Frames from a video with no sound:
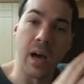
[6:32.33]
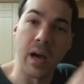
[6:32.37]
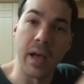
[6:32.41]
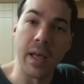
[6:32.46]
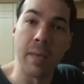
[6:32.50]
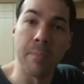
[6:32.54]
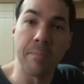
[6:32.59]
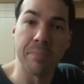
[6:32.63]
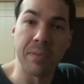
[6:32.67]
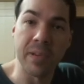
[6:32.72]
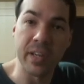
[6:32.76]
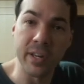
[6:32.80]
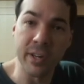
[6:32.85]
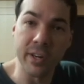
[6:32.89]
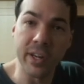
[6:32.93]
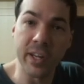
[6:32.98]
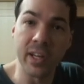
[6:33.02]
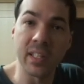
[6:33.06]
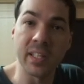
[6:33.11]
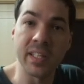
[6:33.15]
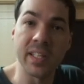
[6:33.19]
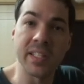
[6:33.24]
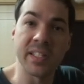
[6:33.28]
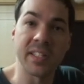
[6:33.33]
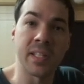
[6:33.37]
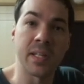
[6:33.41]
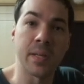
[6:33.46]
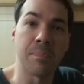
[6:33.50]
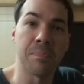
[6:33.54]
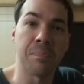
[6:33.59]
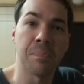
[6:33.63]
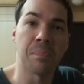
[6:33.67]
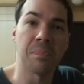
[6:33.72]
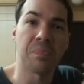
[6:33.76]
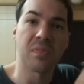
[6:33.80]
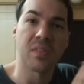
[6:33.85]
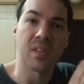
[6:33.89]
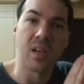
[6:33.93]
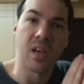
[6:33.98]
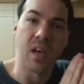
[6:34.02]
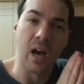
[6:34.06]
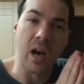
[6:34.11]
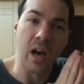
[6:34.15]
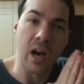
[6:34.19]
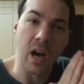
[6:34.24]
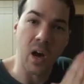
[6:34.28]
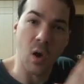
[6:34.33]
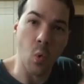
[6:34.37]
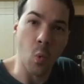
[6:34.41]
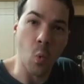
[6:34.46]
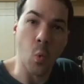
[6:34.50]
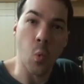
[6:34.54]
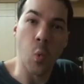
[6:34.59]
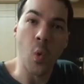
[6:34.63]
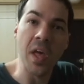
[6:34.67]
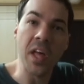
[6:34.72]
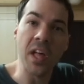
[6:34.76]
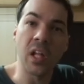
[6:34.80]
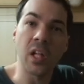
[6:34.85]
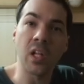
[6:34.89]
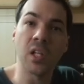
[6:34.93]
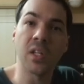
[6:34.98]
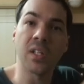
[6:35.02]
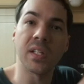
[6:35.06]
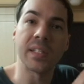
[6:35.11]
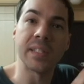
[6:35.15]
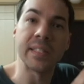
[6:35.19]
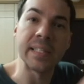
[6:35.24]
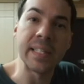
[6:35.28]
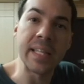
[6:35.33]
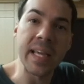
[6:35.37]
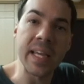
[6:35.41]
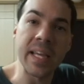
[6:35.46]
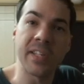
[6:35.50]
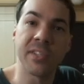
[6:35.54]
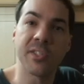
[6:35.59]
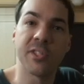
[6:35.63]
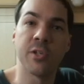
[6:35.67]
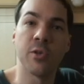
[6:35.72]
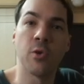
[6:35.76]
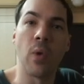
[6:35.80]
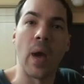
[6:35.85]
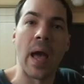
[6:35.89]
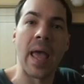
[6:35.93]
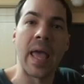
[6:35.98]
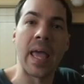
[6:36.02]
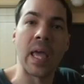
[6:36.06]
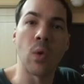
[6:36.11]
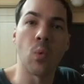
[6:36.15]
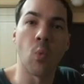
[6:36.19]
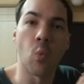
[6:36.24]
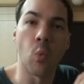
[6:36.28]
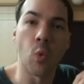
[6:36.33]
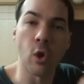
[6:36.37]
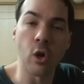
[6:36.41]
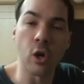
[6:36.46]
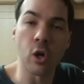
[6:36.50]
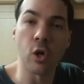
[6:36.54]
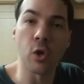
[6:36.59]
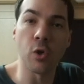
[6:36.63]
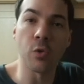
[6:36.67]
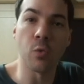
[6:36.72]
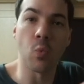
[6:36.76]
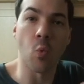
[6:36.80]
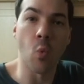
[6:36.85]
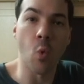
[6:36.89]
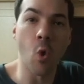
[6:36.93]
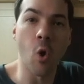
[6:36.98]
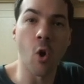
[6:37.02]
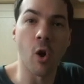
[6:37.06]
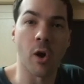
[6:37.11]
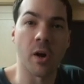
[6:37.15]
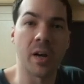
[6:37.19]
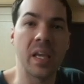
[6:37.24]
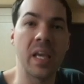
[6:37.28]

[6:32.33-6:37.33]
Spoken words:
imperialism will lead to a world war.